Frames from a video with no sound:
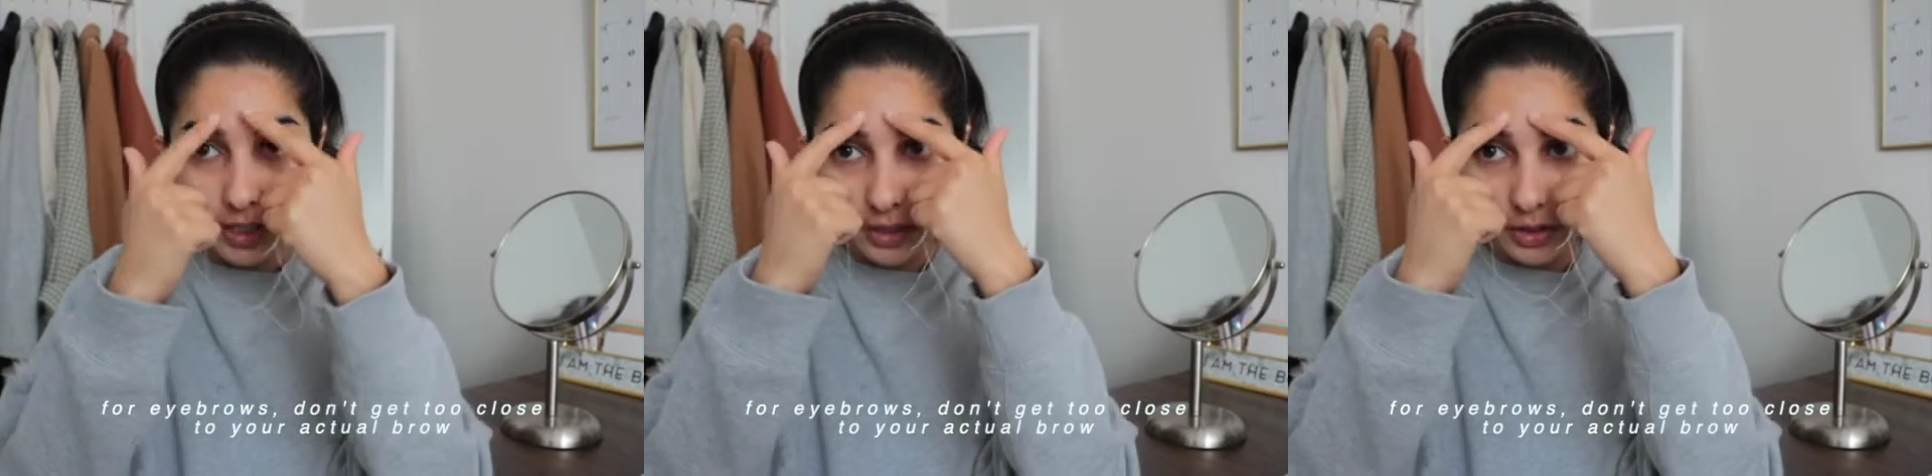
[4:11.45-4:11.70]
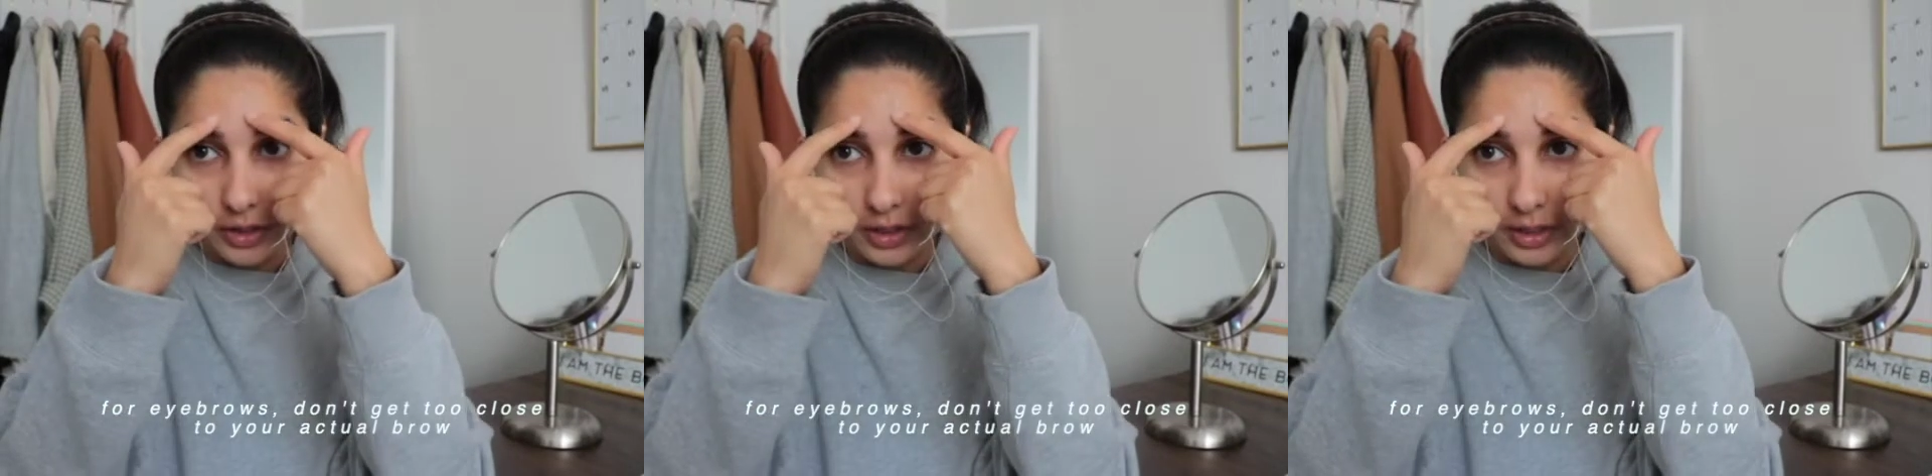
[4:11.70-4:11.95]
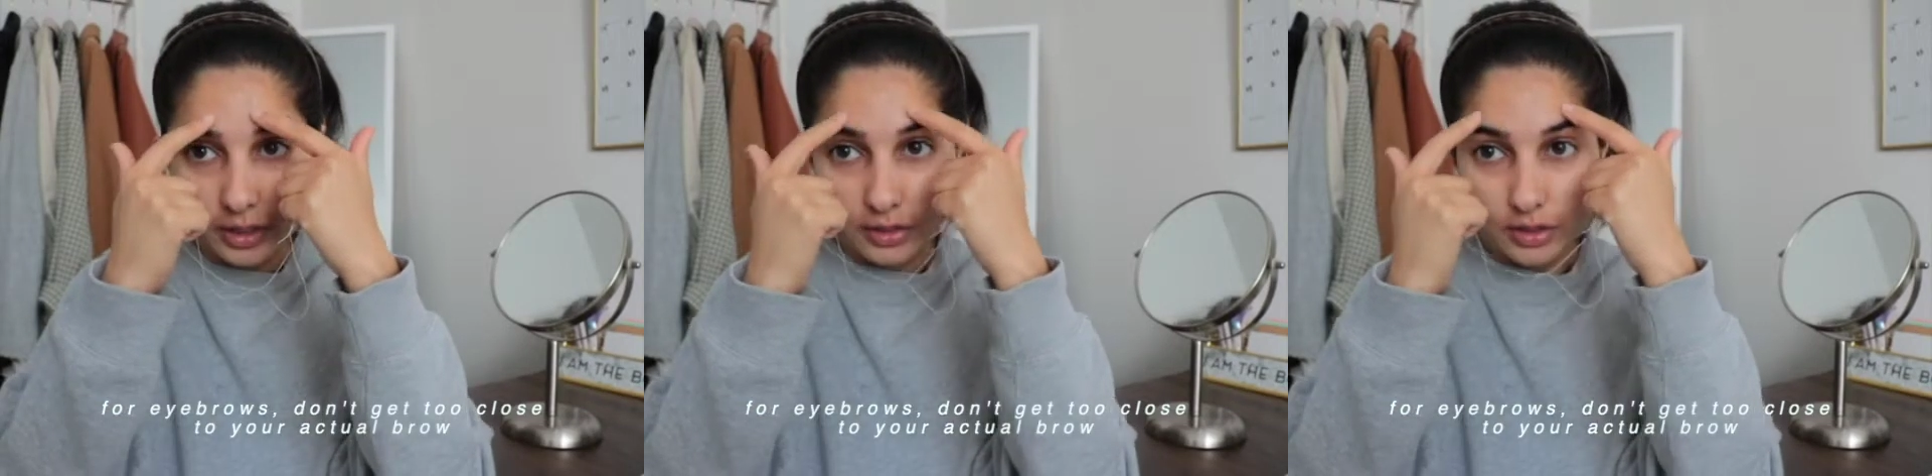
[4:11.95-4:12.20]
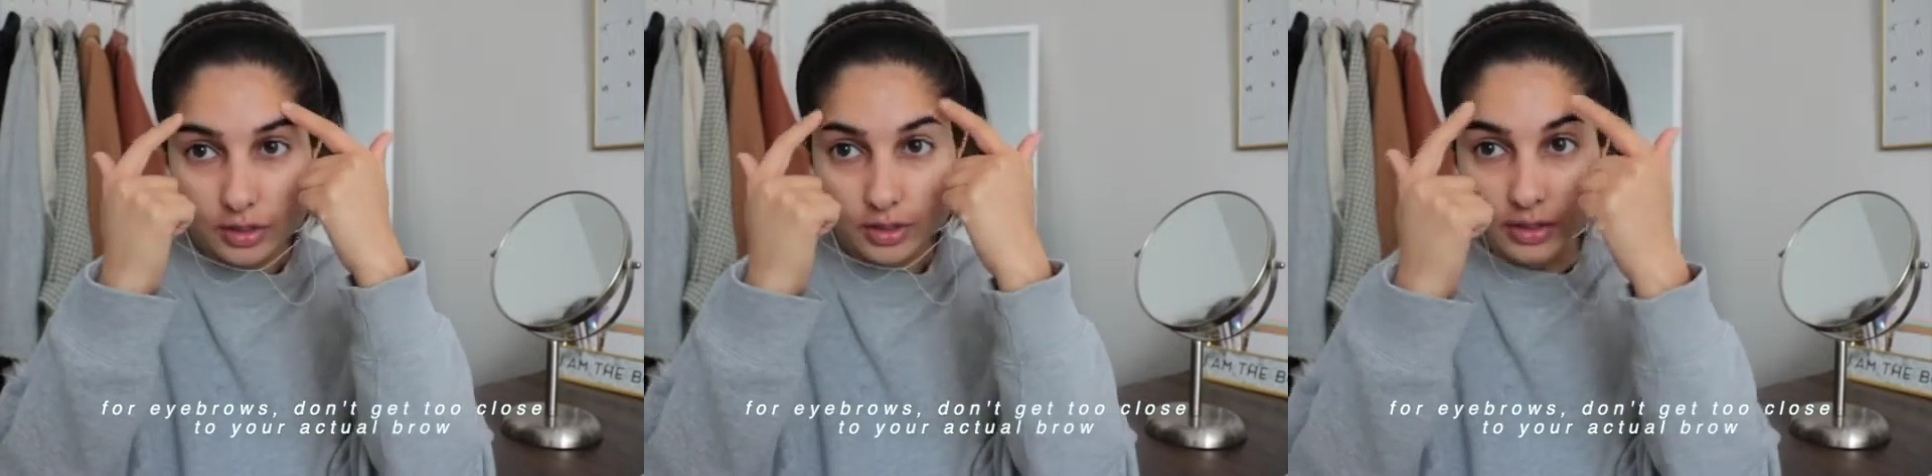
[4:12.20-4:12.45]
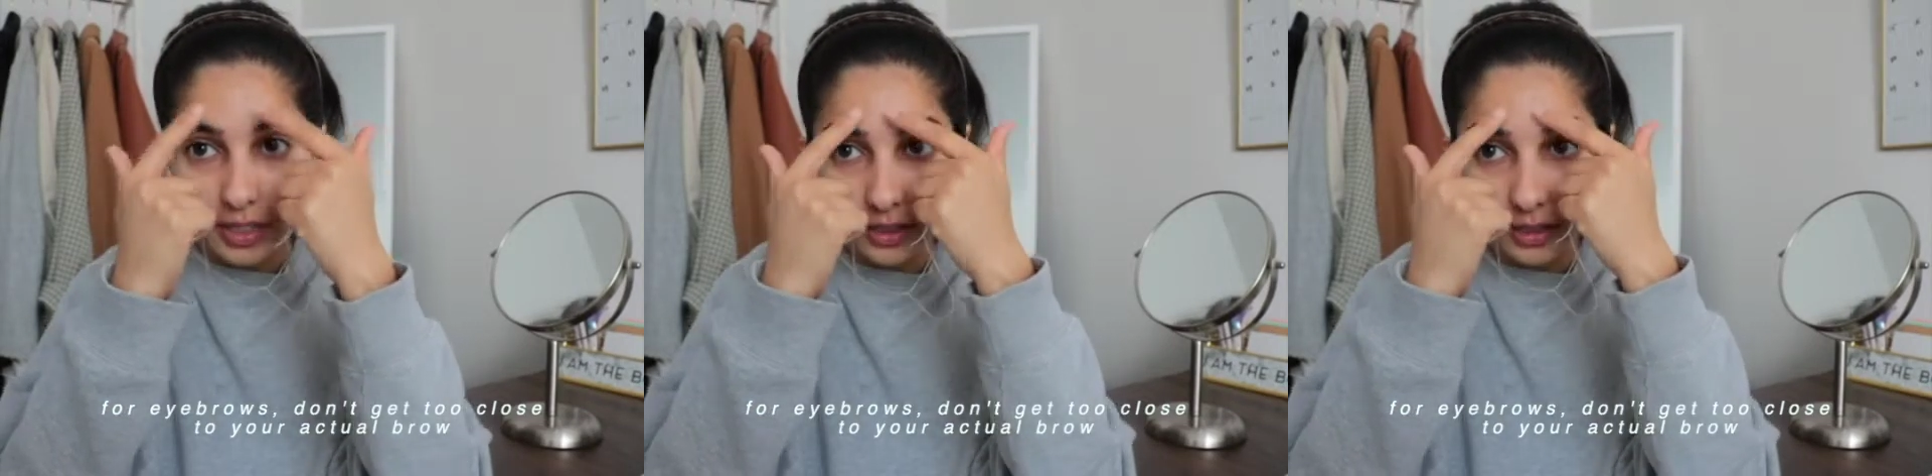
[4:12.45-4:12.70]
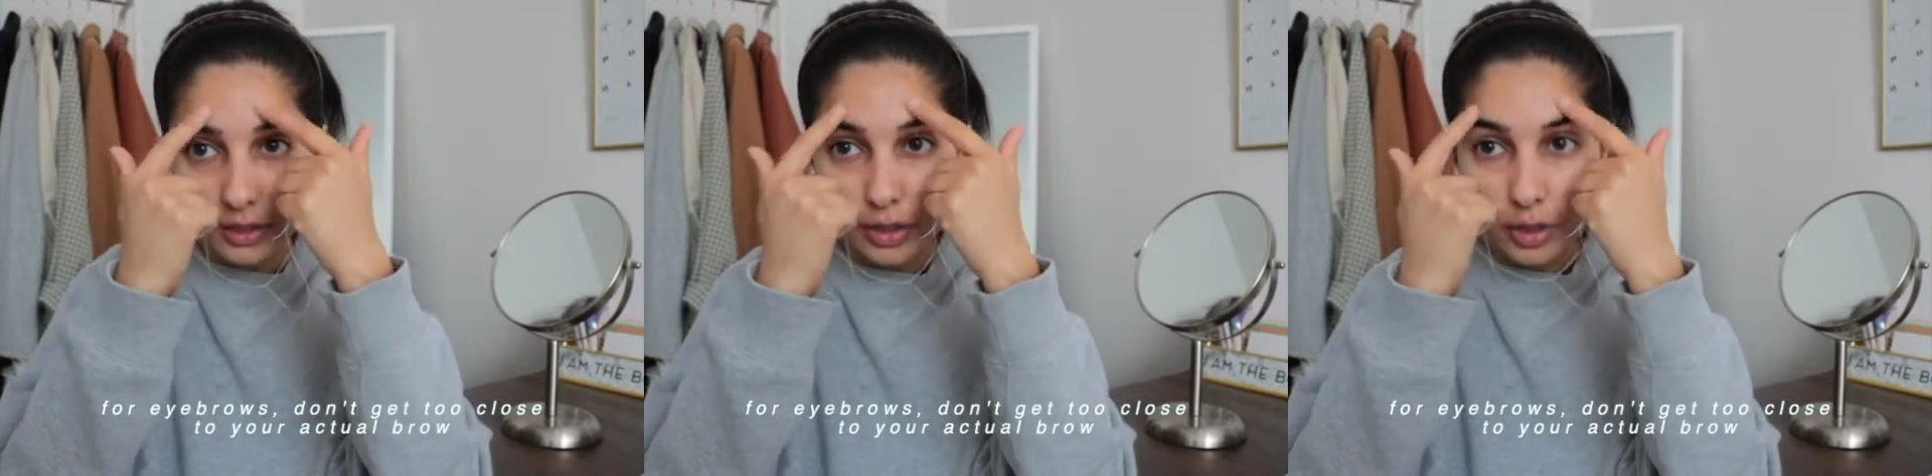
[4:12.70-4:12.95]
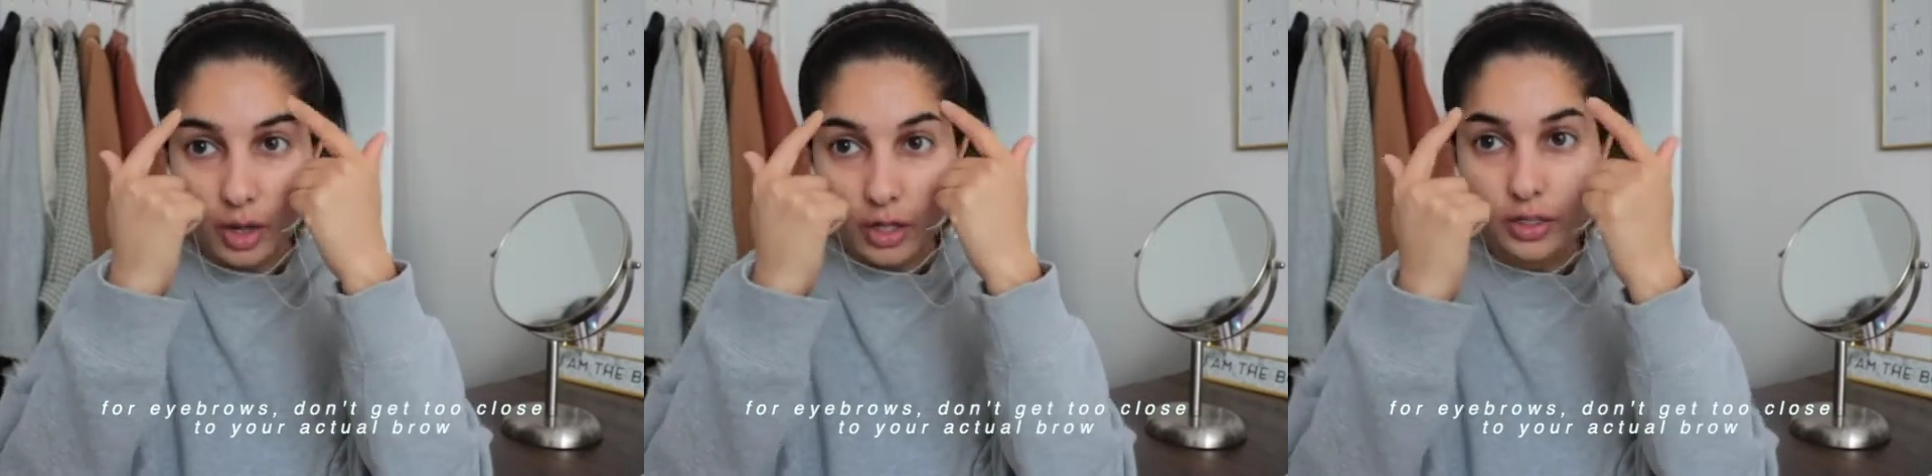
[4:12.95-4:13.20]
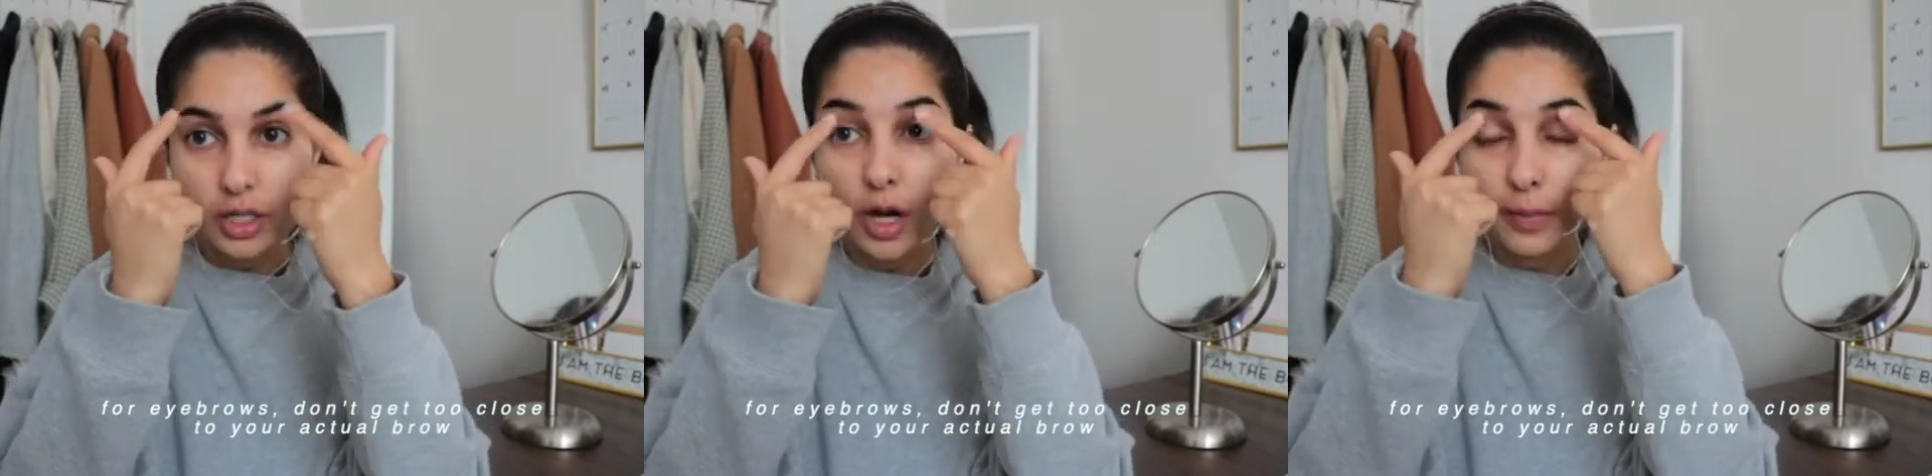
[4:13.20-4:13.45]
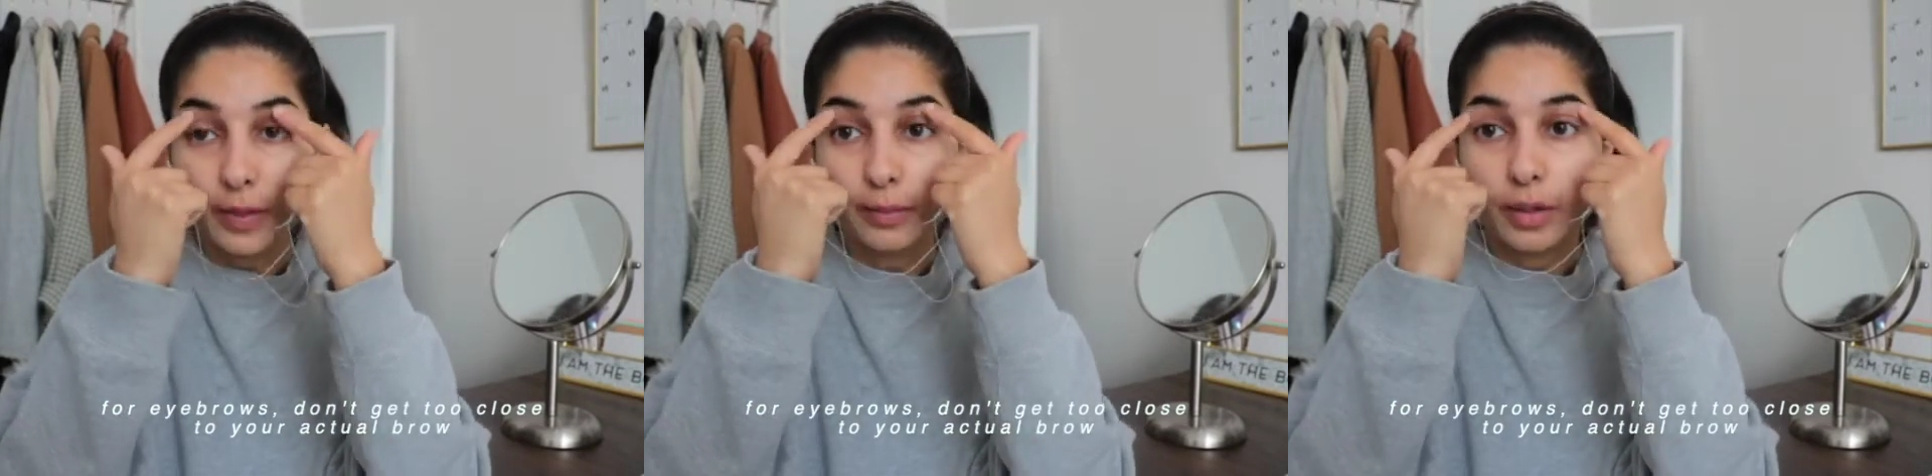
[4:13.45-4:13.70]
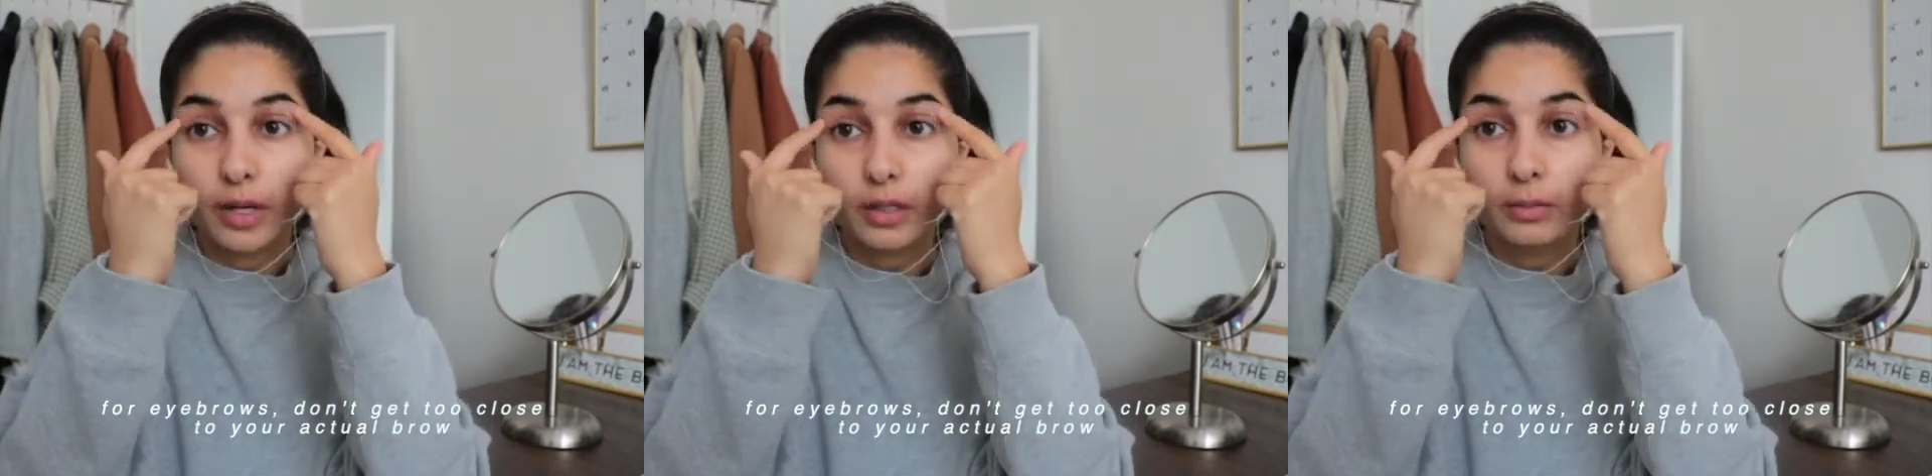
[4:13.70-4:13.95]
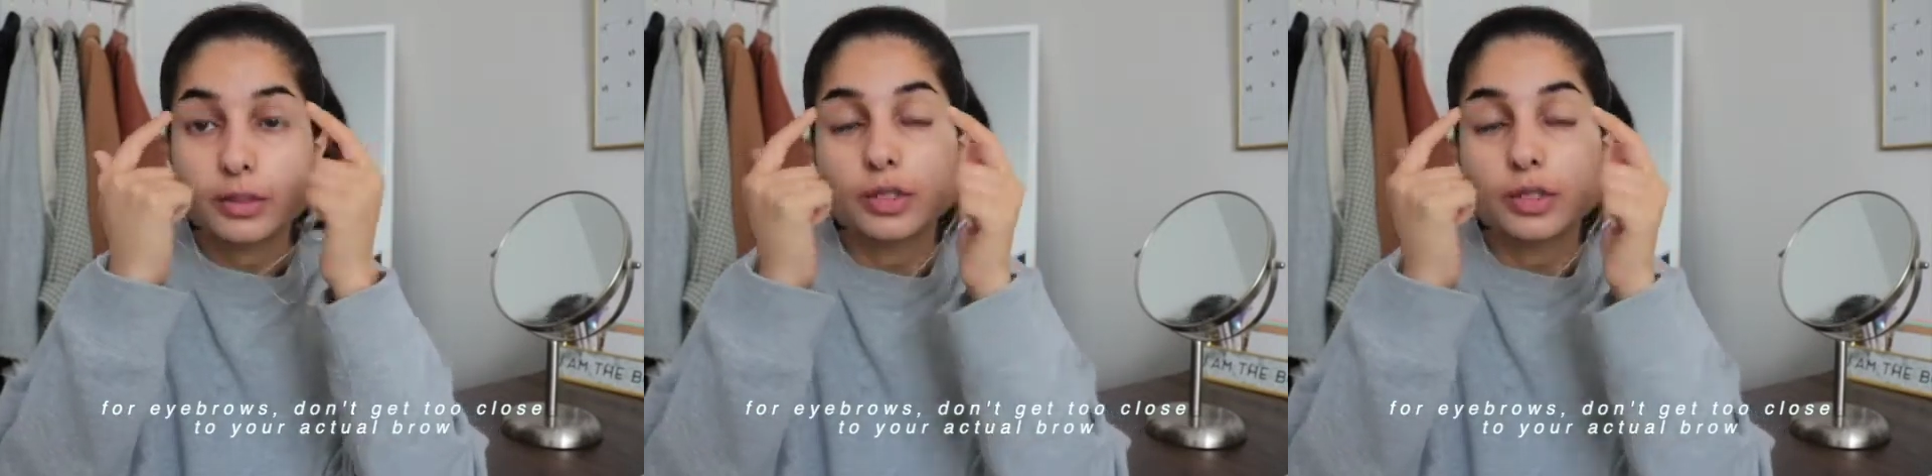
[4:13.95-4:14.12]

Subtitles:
and then you're gonna slightly go on top and bottom,